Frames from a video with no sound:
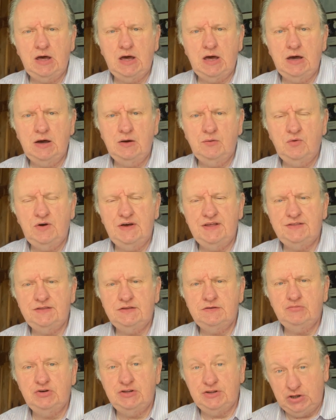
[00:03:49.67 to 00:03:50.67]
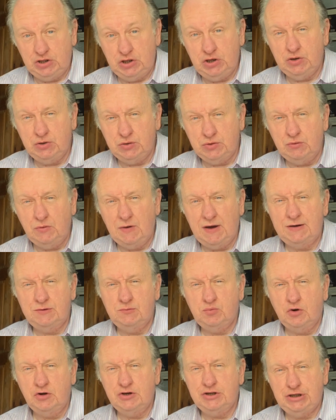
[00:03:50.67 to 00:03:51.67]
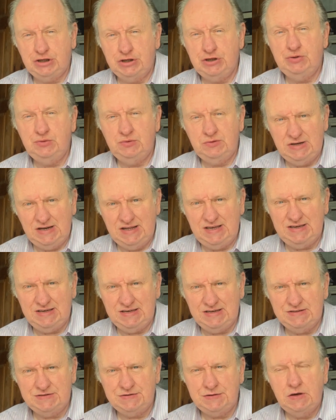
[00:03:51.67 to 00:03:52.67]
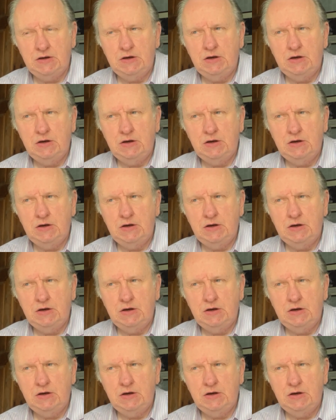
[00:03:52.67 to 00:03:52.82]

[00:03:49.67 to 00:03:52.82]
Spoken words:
with you and what you need,